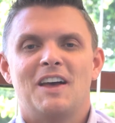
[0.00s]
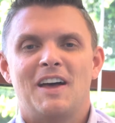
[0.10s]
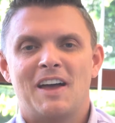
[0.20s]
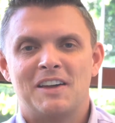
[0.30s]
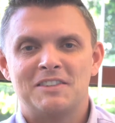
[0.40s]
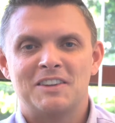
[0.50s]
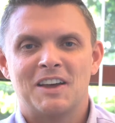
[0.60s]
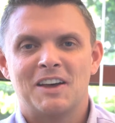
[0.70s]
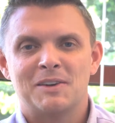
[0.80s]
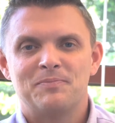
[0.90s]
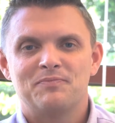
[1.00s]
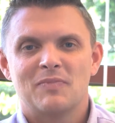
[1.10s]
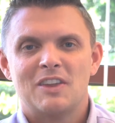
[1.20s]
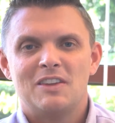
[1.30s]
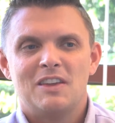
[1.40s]
And
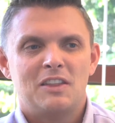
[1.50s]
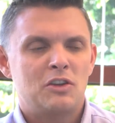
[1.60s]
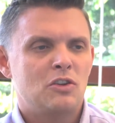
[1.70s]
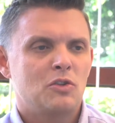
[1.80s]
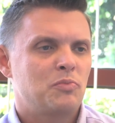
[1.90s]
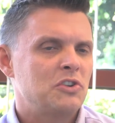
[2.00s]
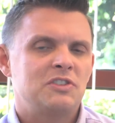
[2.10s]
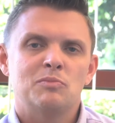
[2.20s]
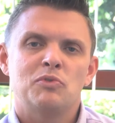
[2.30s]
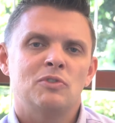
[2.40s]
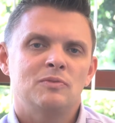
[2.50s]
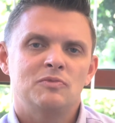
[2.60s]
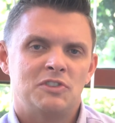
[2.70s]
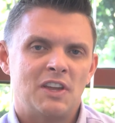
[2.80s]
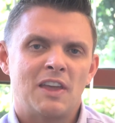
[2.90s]
they're pretty simple
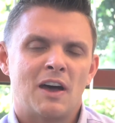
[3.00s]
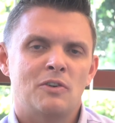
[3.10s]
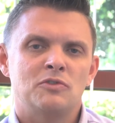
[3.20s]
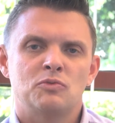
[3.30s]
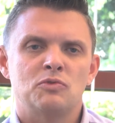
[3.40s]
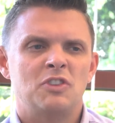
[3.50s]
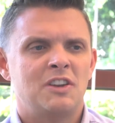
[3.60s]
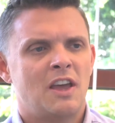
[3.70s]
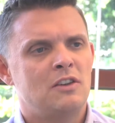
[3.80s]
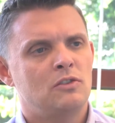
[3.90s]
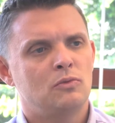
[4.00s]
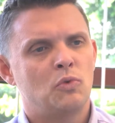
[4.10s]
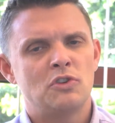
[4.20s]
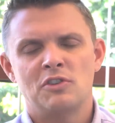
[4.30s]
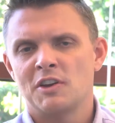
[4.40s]
to take out. It's routine. And
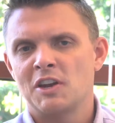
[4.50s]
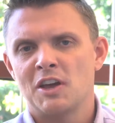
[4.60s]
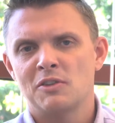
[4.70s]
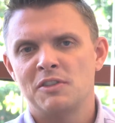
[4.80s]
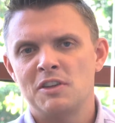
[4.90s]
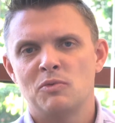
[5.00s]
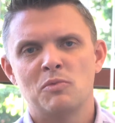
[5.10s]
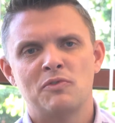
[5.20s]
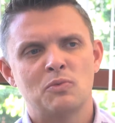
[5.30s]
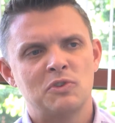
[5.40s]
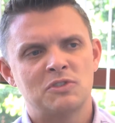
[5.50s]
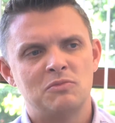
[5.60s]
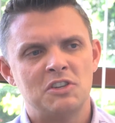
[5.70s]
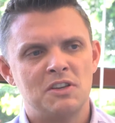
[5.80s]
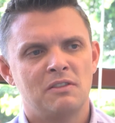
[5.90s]
when you're young and healthy, removing the wisdom
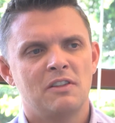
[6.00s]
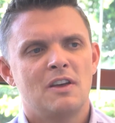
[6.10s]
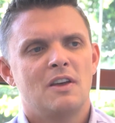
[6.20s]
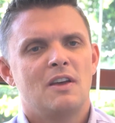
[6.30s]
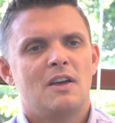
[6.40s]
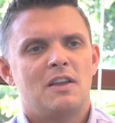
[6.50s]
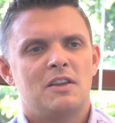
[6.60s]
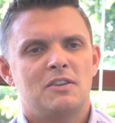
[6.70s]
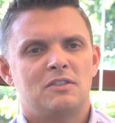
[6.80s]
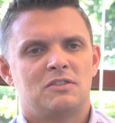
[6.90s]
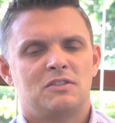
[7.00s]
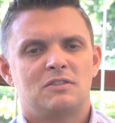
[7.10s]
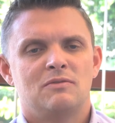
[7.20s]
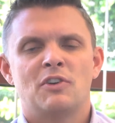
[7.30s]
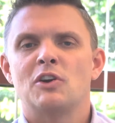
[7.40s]
teeth is
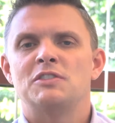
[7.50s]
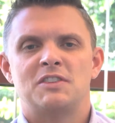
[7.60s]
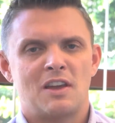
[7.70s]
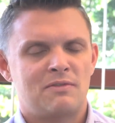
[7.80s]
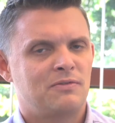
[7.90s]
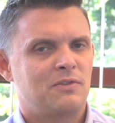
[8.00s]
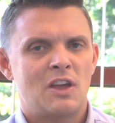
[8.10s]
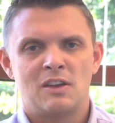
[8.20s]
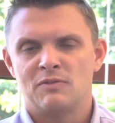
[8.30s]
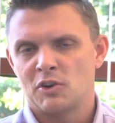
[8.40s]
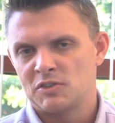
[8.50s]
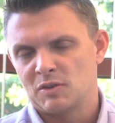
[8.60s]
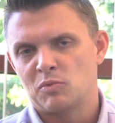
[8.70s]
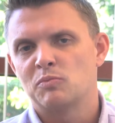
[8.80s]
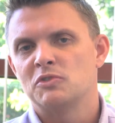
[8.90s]
very safe and very simple